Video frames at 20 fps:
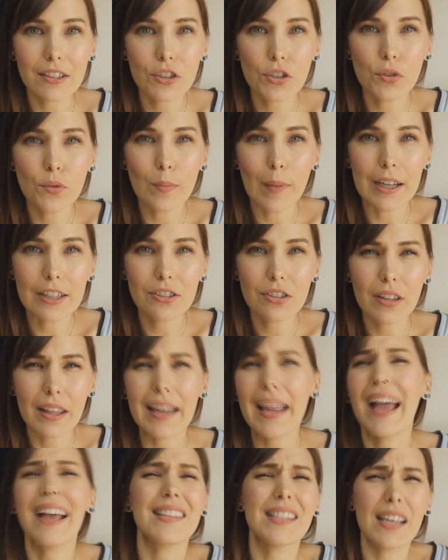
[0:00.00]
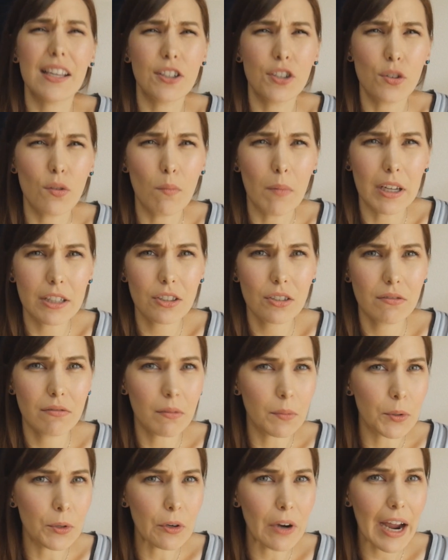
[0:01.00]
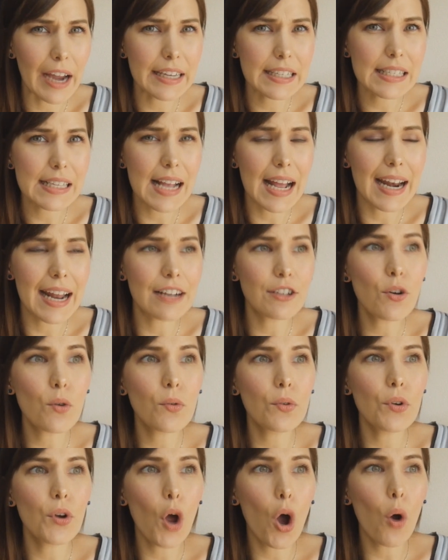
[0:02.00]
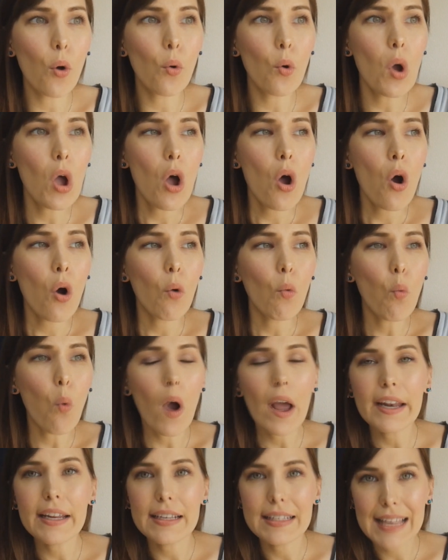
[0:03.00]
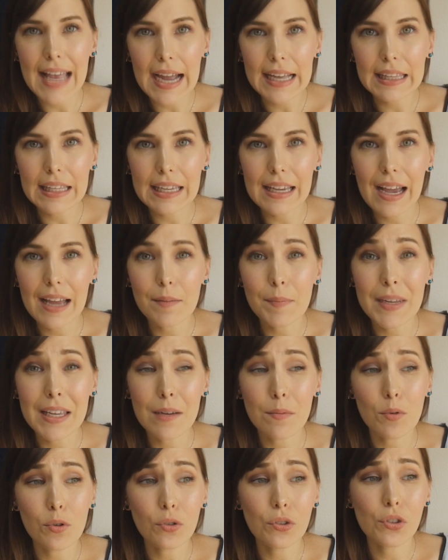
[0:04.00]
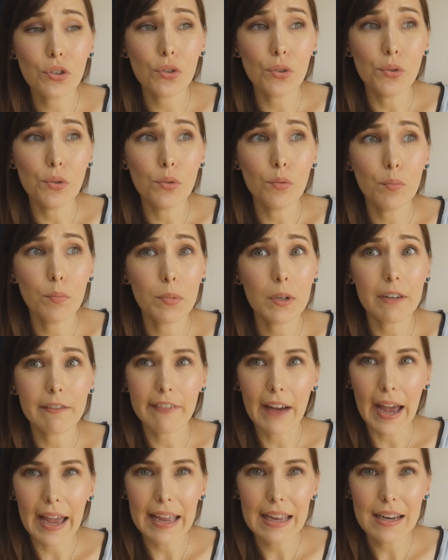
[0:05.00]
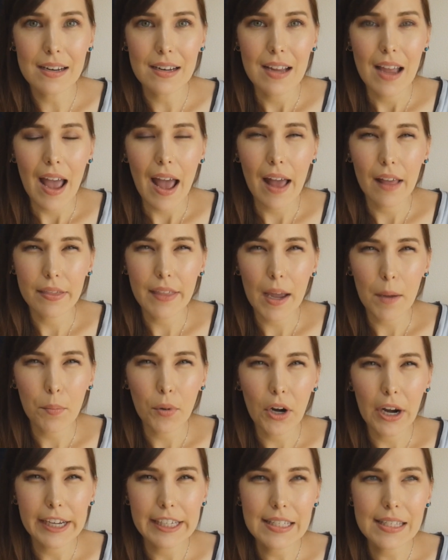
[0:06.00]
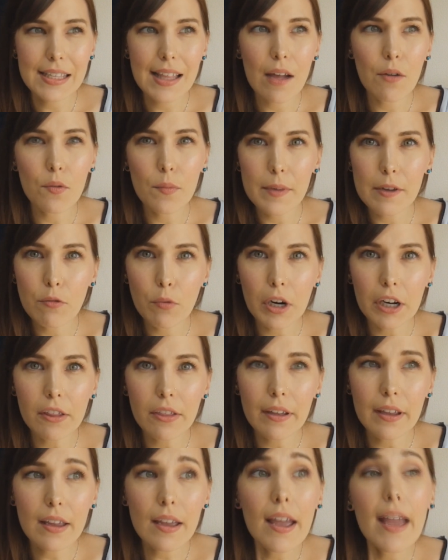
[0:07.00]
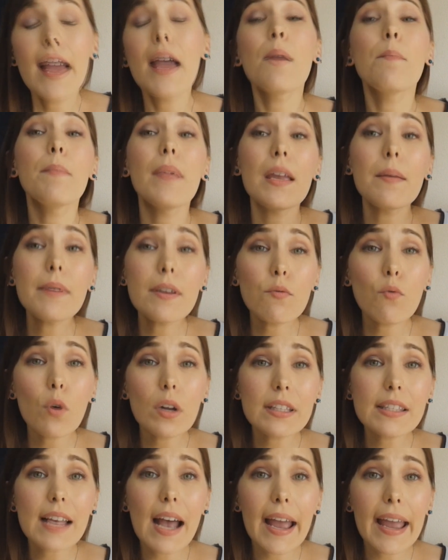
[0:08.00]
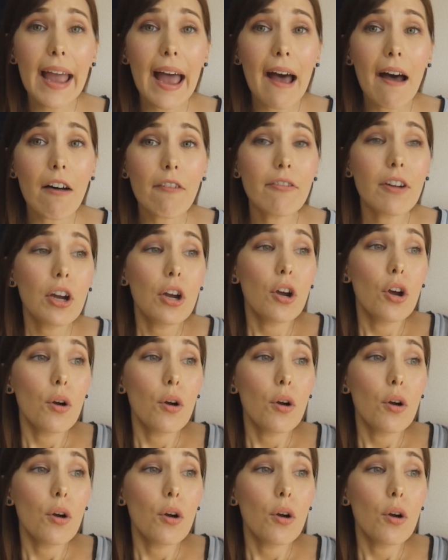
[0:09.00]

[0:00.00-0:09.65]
too much, like asking too much from you guys. And I don't know what exactly I'd be able to provide at that price that would be worth it. Maybe once I have